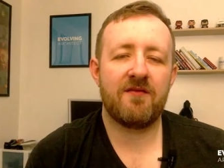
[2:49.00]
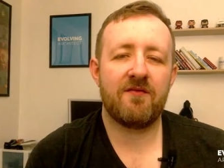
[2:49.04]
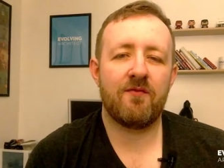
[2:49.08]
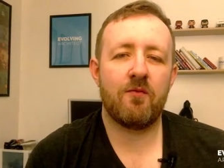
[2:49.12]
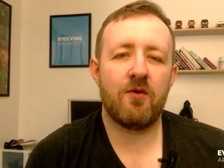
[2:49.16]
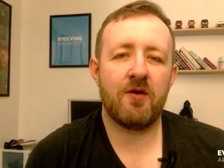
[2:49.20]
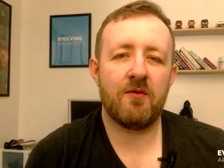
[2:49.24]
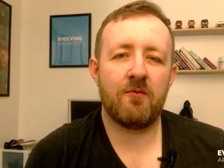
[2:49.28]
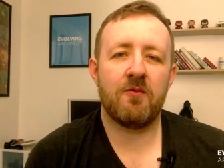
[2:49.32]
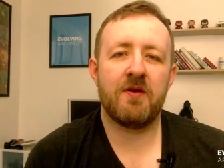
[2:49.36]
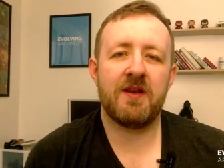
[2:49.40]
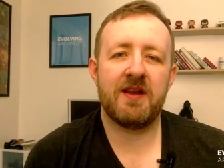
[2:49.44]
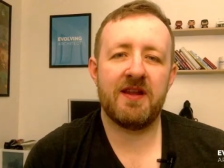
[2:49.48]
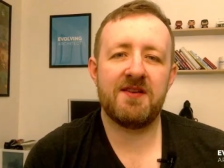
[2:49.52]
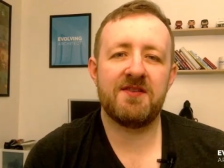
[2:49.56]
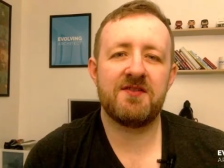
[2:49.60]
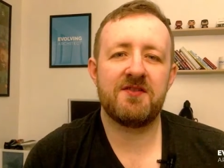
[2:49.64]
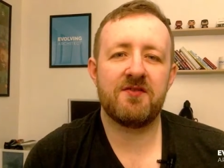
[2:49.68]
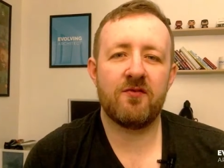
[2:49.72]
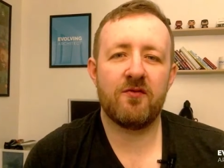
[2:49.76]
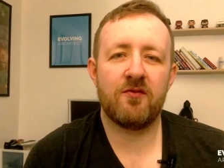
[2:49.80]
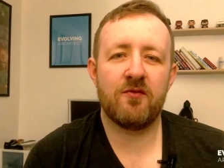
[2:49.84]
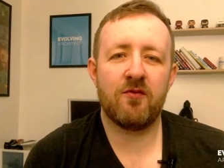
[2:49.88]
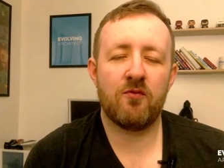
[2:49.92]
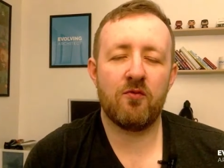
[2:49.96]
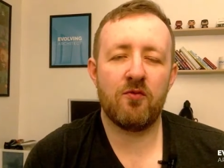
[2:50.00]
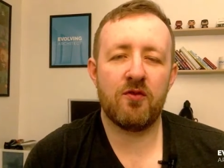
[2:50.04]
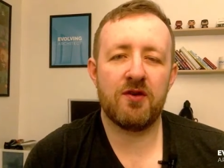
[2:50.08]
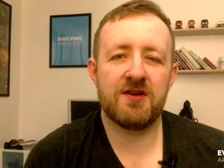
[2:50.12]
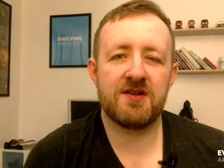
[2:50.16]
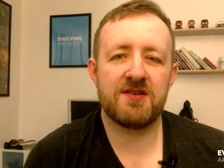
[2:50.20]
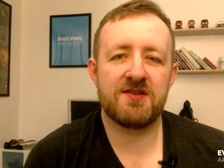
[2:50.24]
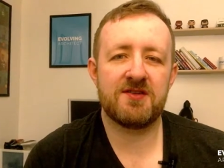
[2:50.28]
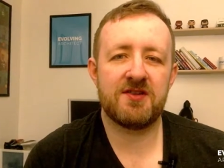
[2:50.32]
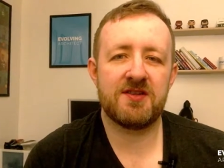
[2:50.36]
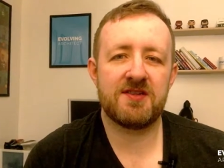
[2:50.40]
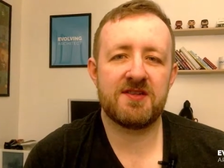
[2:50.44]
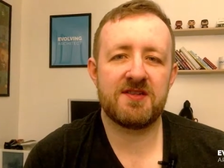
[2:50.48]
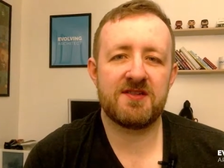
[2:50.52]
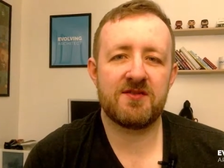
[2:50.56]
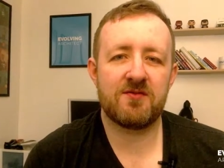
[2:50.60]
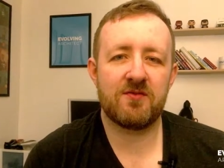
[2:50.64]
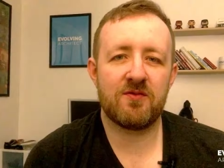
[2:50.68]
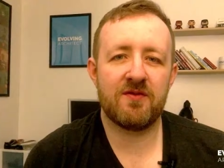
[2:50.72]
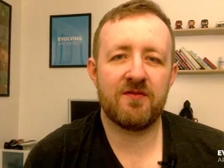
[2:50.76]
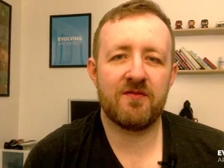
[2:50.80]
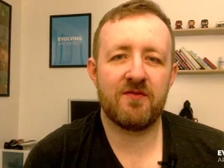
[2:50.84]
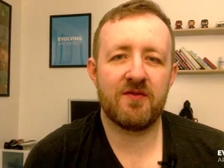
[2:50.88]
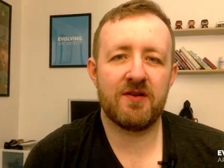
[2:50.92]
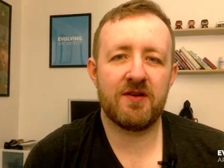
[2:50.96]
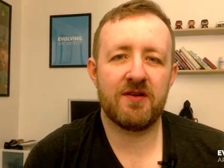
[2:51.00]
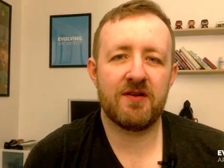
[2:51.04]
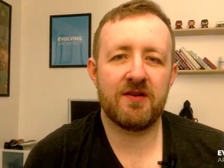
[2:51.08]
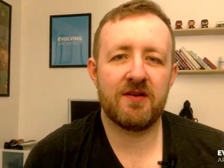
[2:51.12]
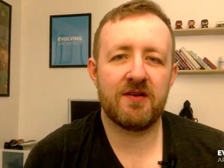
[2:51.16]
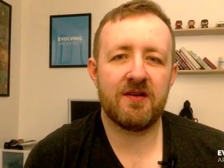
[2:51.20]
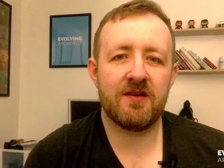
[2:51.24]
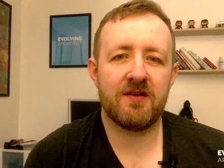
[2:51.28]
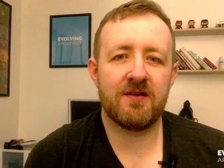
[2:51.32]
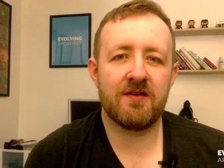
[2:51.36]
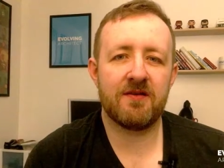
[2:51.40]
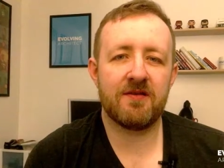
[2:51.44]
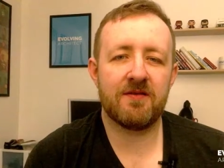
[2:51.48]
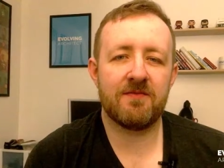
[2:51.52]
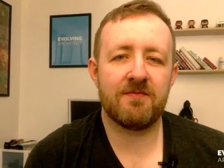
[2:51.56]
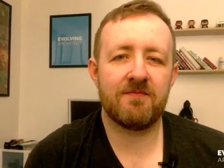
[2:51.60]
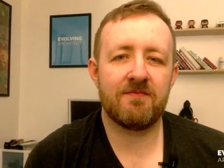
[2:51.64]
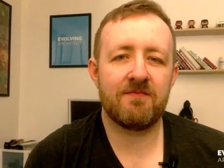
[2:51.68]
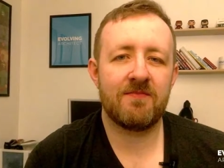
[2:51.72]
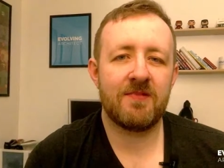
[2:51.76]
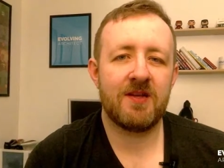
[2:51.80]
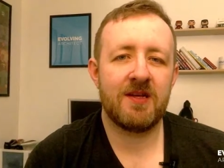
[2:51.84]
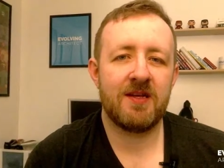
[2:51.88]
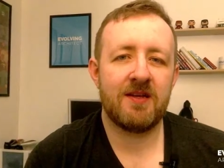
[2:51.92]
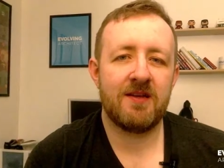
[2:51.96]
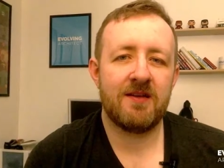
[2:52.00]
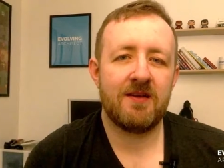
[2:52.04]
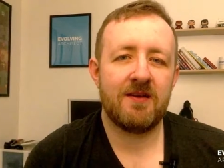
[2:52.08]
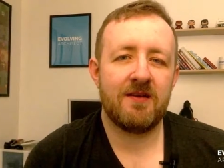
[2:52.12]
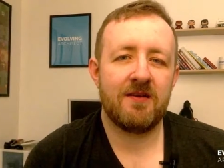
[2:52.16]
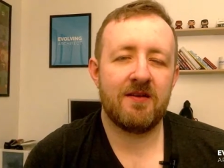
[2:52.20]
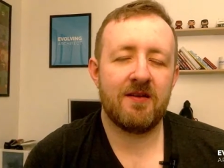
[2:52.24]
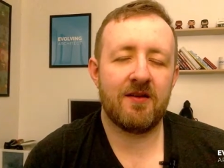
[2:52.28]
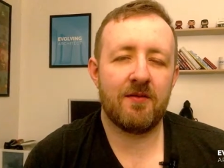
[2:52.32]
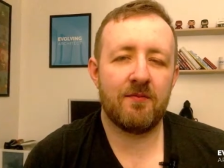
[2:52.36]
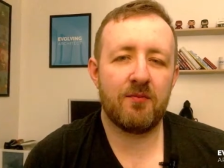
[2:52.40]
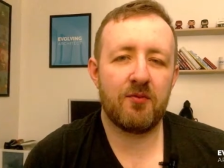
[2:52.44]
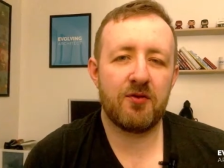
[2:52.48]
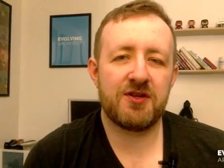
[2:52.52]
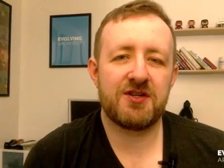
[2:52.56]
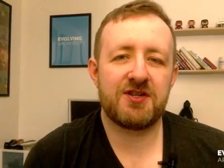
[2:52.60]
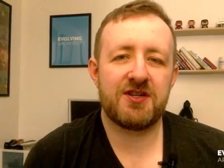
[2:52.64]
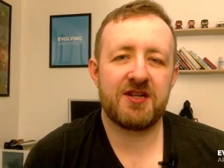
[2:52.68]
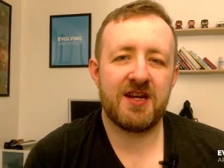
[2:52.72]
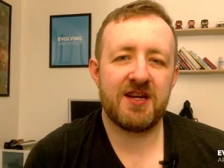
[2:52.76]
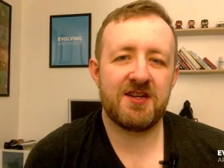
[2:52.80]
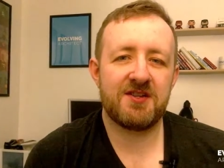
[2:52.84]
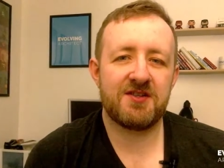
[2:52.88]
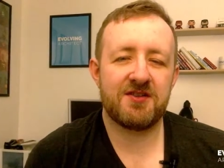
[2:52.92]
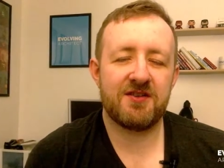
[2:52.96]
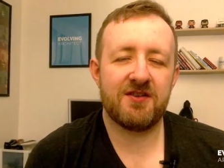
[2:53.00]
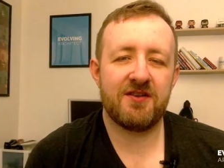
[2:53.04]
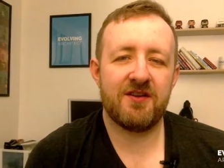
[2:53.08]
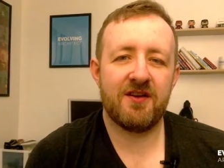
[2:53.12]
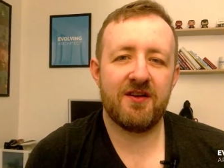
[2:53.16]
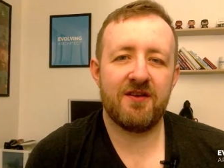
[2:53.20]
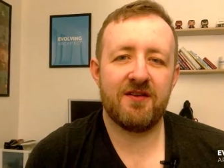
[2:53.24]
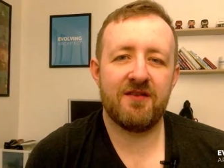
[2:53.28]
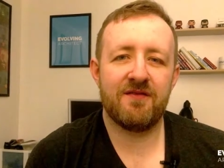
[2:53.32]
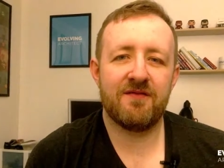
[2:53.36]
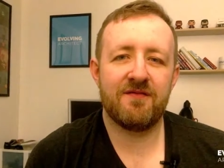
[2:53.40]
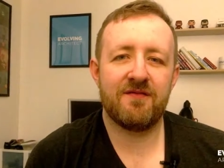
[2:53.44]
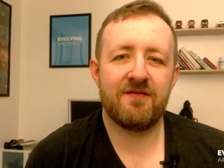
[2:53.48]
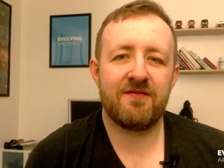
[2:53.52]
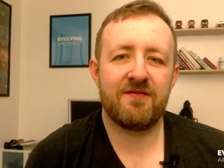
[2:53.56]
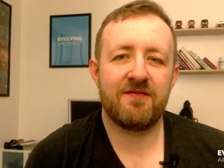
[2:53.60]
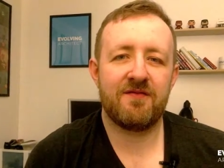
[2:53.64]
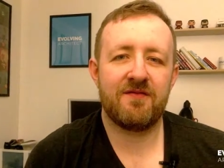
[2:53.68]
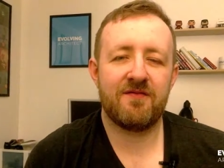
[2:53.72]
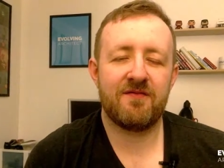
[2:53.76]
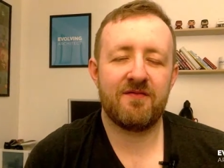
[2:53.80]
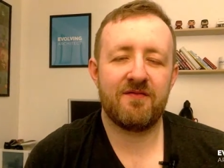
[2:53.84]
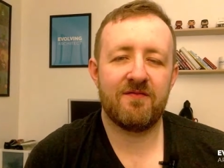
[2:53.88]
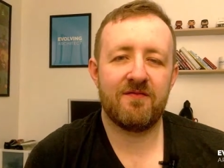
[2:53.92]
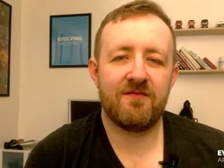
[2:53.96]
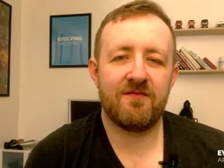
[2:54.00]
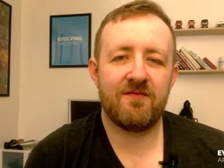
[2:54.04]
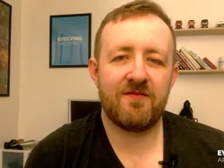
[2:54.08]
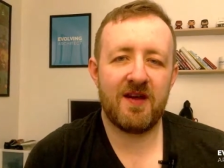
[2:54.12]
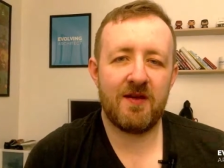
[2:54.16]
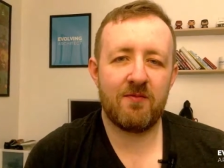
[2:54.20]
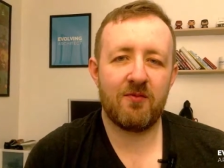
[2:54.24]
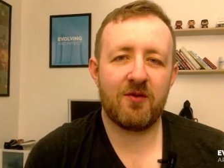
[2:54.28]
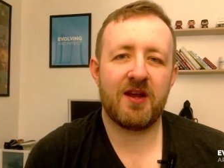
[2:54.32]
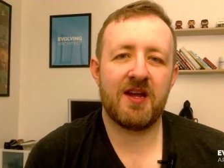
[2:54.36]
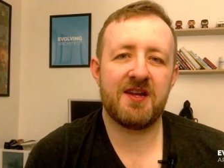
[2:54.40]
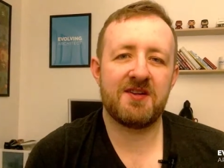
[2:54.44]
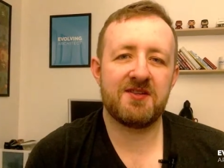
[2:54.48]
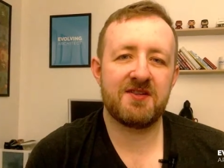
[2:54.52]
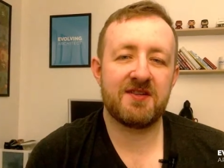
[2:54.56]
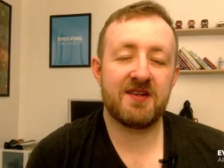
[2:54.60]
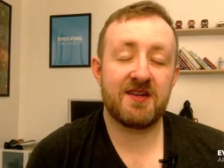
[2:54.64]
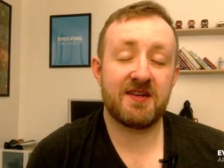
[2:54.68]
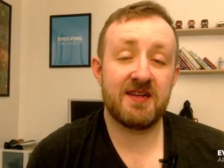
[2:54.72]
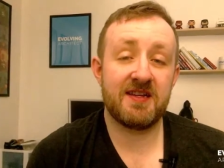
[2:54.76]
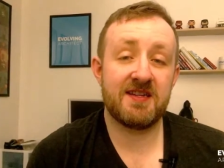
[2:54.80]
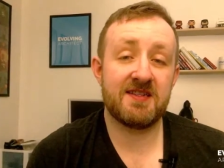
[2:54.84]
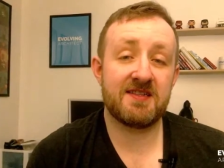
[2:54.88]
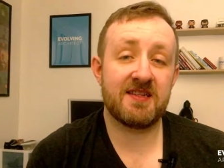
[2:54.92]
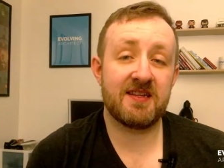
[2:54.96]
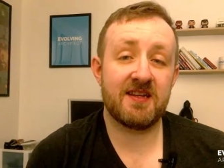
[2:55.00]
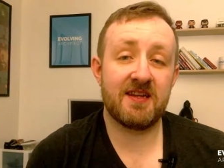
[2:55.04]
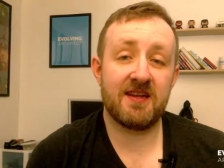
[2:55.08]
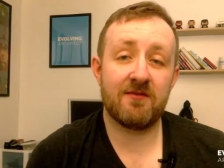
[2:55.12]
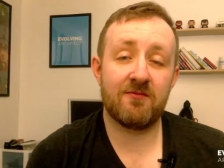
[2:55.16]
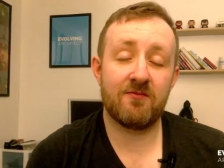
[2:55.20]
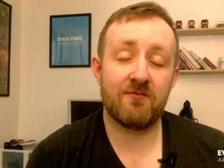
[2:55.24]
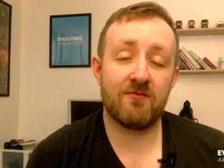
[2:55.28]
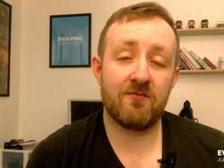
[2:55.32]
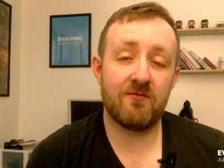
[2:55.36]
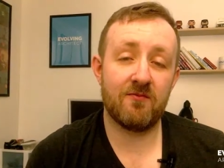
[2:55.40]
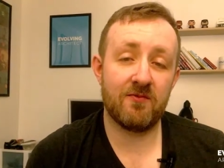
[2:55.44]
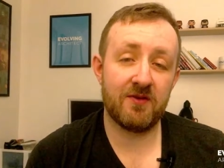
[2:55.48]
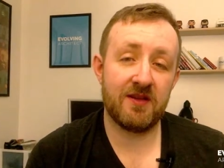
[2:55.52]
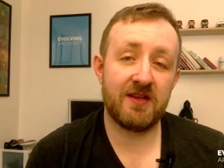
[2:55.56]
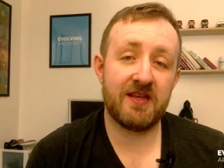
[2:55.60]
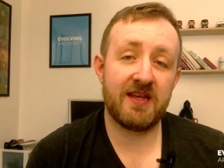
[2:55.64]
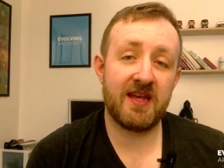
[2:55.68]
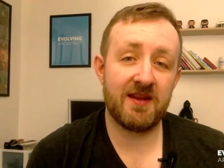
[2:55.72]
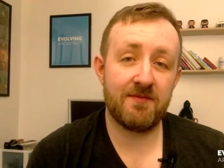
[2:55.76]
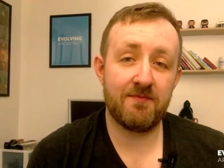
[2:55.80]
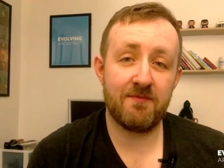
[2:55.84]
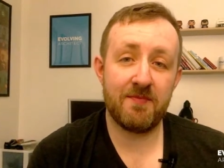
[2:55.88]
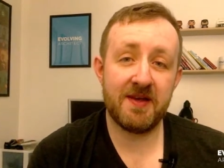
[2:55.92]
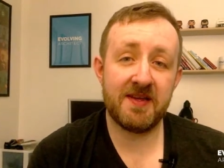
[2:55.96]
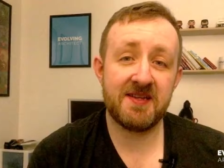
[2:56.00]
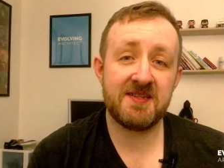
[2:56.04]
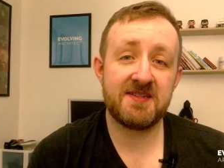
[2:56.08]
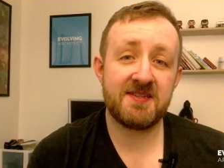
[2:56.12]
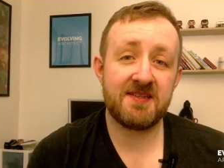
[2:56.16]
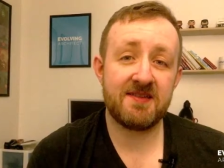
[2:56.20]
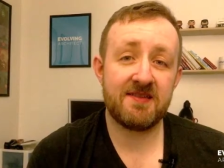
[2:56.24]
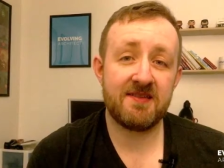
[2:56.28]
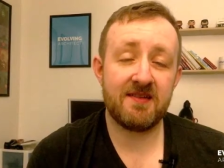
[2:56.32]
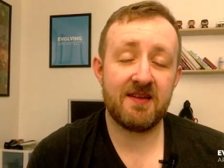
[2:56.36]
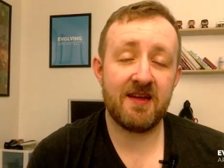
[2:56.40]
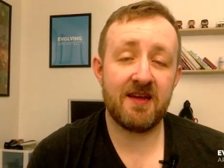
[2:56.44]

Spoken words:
what went into it was just sort of a appreciation of fabrication techniques that I really had missed.